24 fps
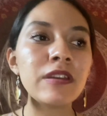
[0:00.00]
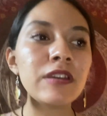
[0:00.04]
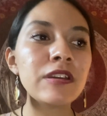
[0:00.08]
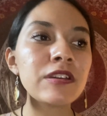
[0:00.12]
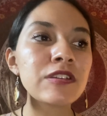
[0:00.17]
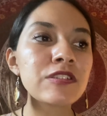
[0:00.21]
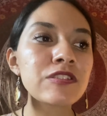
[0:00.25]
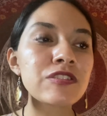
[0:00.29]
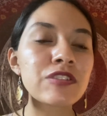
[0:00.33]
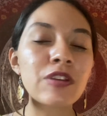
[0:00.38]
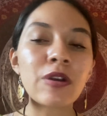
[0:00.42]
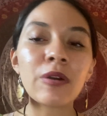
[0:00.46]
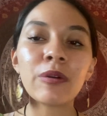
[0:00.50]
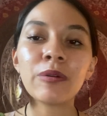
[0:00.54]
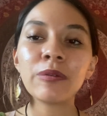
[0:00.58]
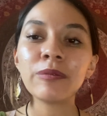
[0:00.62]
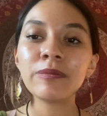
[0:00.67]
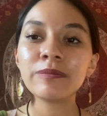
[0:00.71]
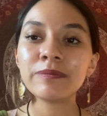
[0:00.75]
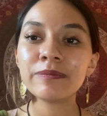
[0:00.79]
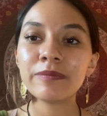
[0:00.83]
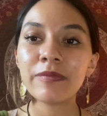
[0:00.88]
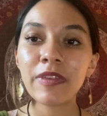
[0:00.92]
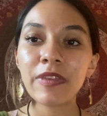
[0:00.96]
So
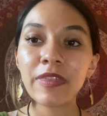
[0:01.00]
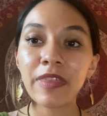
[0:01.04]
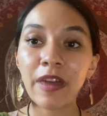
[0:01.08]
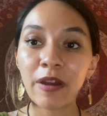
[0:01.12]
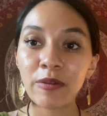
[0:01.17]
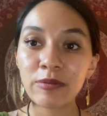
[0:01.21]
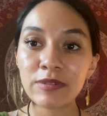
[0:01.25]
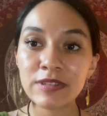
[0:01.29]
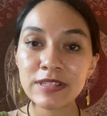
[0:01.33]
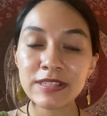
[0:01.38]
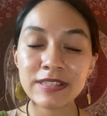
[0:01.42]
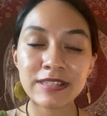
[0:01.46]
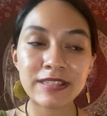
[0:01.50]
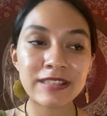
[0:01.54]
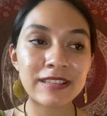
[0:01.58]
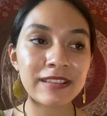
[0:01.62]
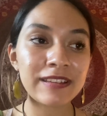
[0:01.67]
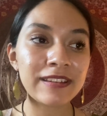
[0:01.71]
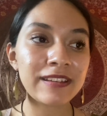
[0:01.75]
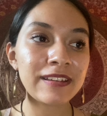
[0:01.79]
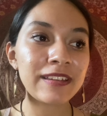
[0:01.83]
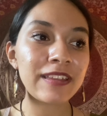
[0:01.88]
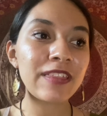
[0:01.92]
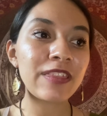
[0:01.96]
that was
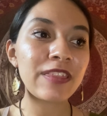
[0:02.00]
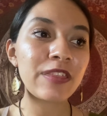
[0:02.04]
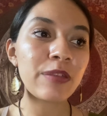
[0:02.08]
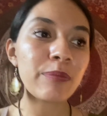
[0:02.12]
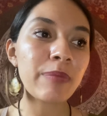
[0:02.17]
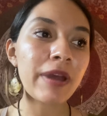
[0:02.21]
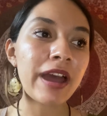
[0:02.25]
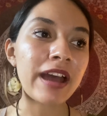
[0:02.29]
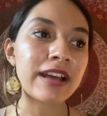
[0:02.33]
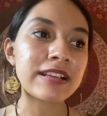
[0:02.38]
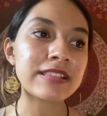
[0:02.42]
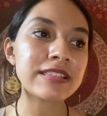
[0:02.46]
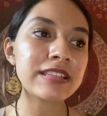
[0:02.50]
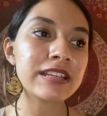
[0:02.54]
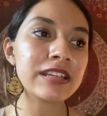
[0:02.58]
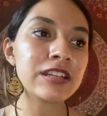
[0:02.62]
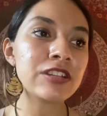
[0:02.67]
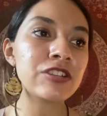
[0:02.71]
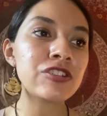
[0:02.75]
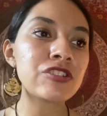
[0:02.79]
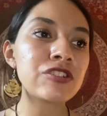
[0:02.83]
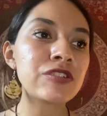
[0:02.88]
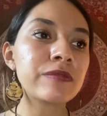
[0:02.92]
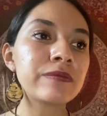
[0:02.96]
the
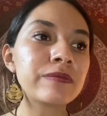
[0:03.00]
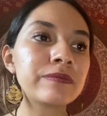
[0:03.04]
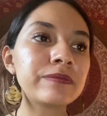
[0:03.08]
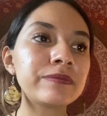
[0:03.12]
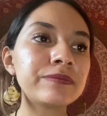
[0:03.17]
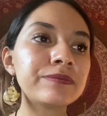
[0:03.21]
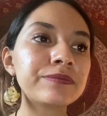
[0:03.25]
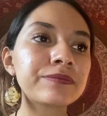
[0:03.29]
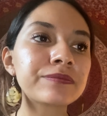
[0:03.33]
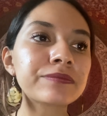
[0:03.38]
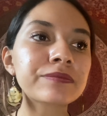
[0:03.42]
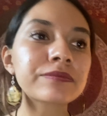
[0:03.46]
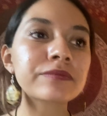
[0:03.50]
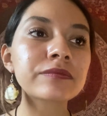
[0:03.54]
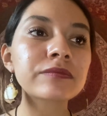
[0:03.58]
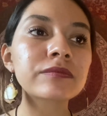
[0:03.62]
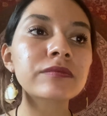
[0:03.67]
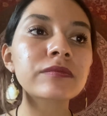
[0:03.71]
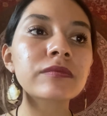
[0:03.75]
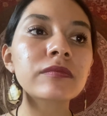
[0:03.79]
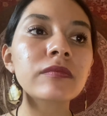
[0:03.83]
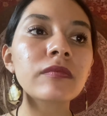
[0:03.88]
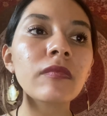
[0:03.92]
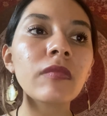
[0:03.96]
passage.
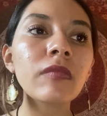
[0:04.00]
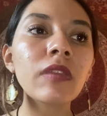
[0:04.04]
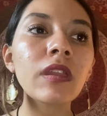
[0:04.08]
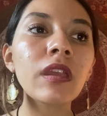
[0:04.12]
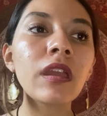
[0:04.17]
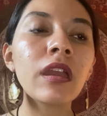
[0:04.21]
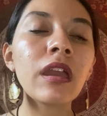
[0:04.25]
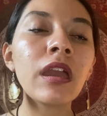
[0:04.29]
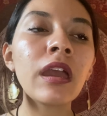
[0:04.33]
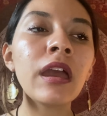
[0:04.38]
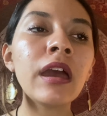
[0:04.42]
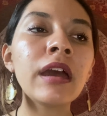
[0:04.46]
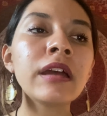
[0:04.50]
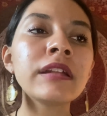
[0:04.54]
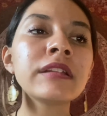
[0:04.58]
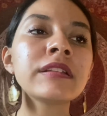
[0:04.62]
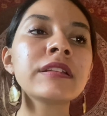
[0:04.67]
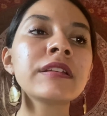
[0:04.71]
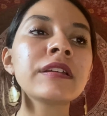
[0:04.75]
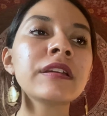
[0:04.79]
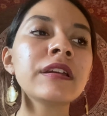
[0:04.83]
And,